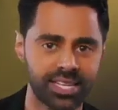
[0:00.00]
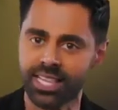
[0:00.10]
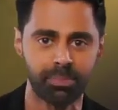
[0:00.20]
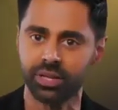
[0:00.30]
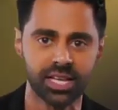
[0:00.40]

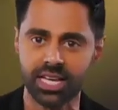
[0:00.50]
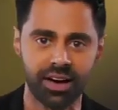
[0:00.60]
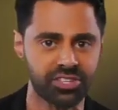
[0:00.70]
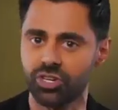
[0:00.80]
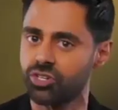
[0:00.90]
that police
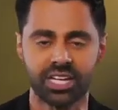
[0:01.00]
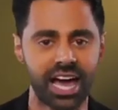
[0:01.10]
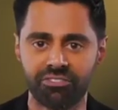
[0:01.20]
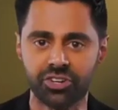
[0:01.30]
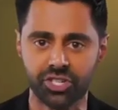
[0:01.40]
officers
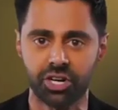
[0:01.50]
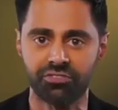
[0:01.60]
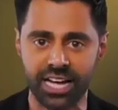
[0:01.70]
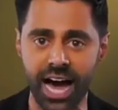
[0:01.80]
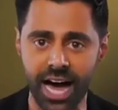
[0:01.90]
never serve
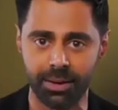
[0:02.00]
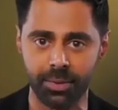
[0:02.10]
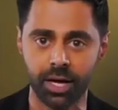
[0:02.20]
time.